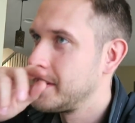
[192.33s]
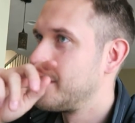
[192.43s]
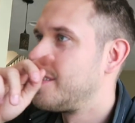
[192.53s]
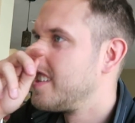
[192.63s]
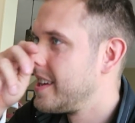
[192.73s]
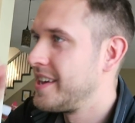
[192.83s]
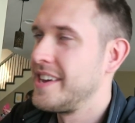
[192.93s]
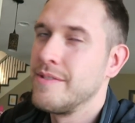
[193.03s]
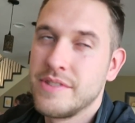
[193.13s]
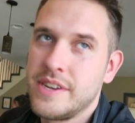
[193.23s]
channel
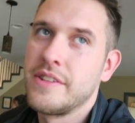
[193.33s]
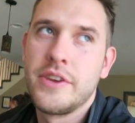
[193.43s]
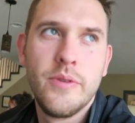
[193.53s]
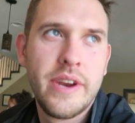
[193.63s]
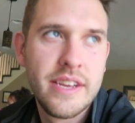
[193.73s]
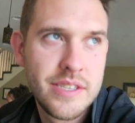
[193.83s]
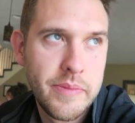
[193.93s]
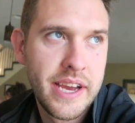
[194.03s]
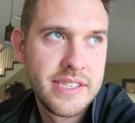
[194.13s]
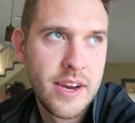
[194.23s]
and it was another Q&A and
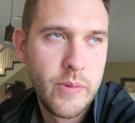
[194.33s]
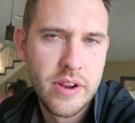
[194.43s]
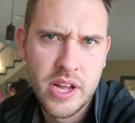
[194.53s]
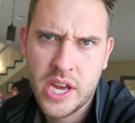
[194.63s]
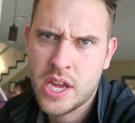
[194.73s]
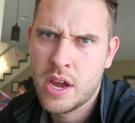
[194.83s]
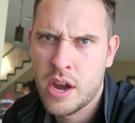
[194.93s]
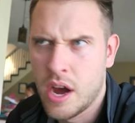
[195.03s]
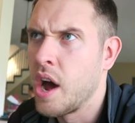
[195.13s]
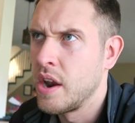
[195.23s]
someone asked that and we were like,
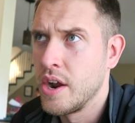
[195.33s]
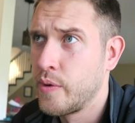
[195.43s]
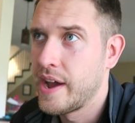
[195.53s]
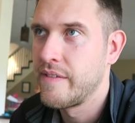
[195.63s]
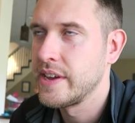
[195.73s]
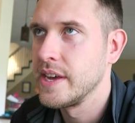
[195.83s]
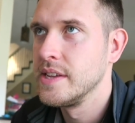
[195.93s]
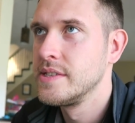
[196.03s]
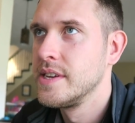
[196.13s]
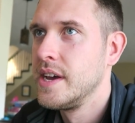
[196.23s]
no, we're not having
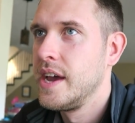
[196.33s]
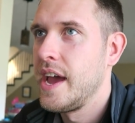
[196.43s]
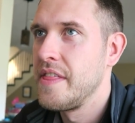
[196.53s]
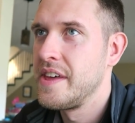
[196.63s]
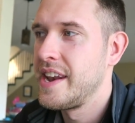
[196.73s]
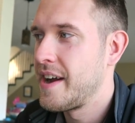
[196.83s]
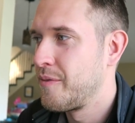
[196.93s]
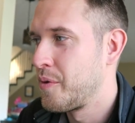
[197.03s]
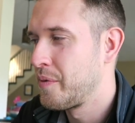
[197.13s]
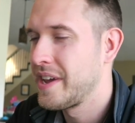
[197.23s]
kids. And then
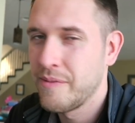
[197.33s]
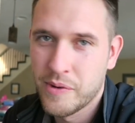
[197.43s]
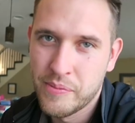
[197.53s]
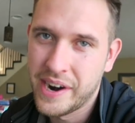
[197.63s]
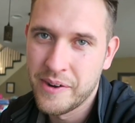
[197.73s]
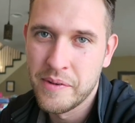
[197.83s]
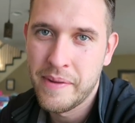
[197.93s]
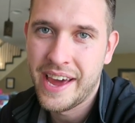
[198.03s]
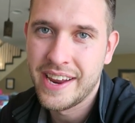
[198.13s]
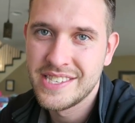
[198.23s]
when we were pregnant with
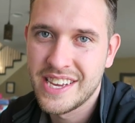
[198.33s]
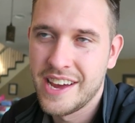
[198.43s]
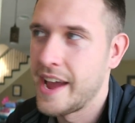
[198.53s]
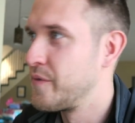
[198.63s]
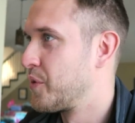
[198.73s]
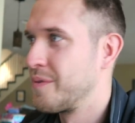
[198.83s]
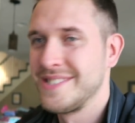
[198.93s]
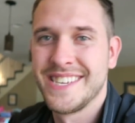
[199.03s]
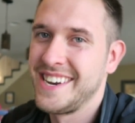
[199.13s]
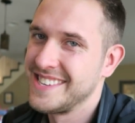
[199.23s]
Maddox, everyone
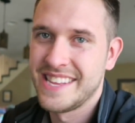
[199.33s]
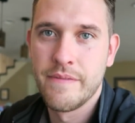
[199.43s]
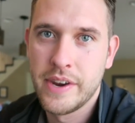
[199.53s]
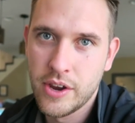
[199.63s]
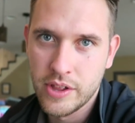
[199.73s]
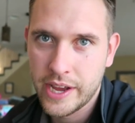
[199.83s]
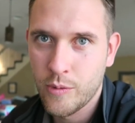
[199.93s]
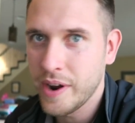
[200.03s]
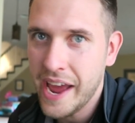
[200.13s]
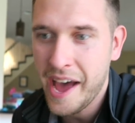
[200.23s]
was sending us that video
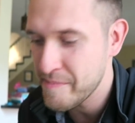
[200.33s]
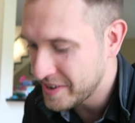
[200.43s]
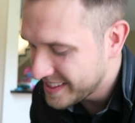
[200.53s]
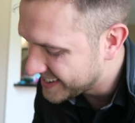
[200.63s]
like, what happened to